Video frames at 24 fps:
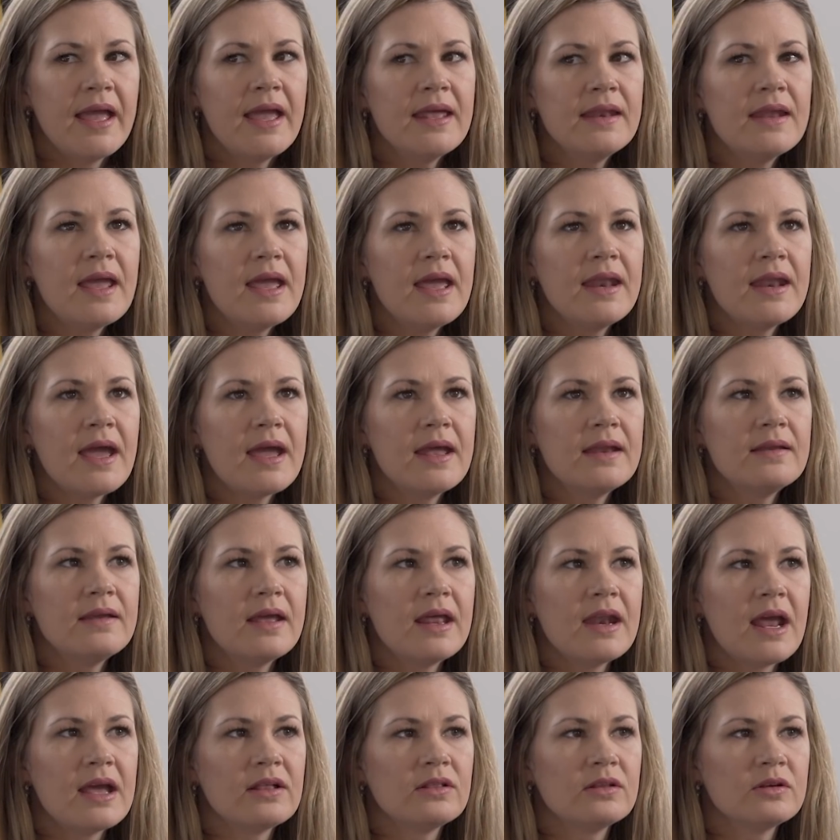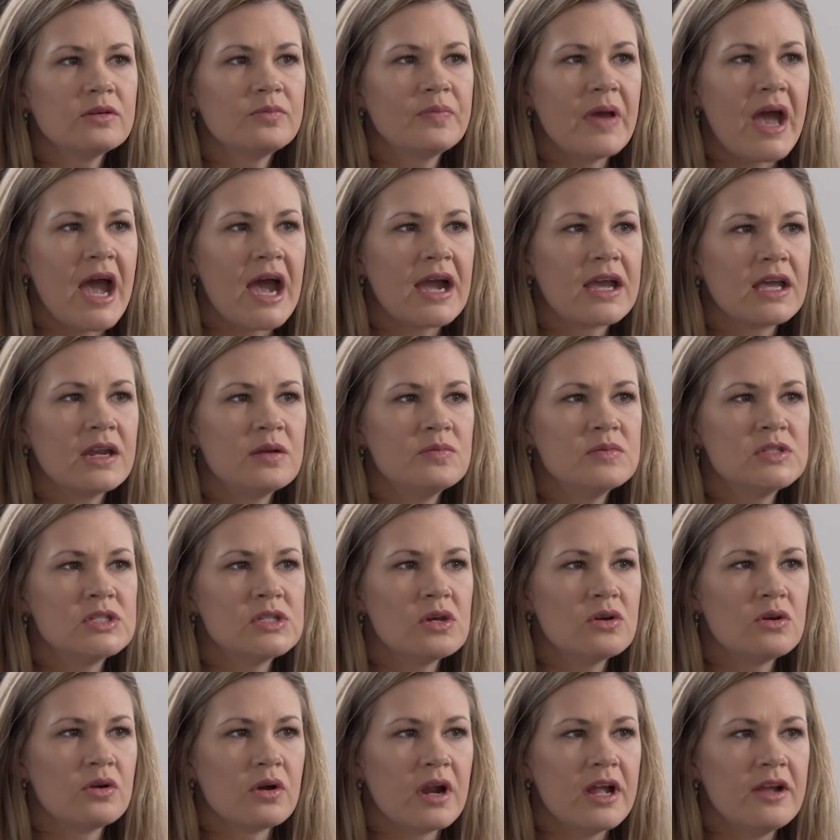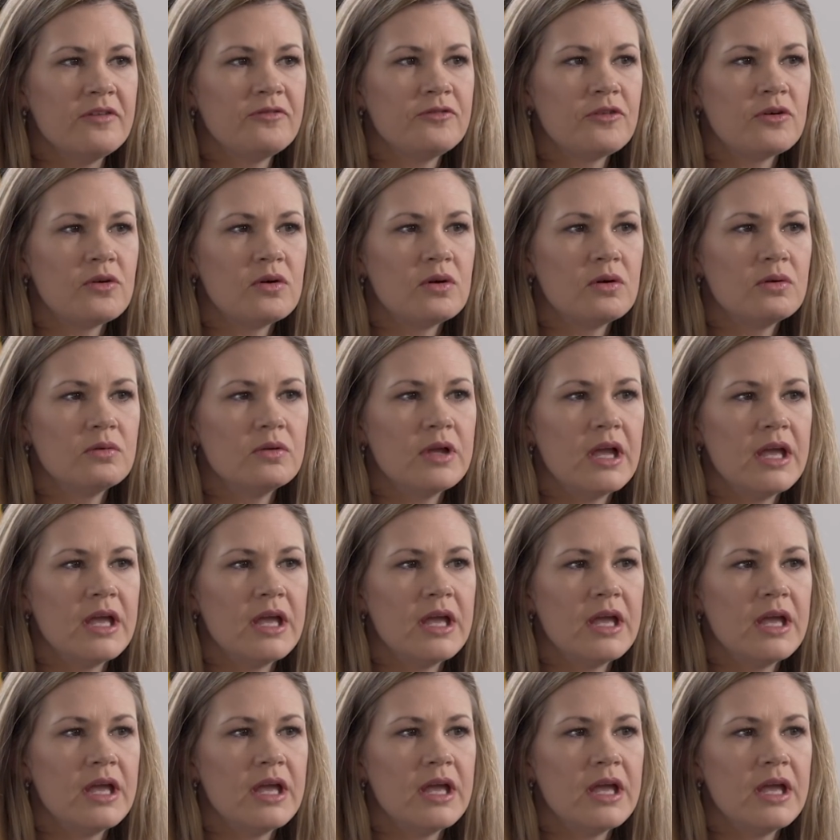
And so. and I and I look back and I'm so grateful.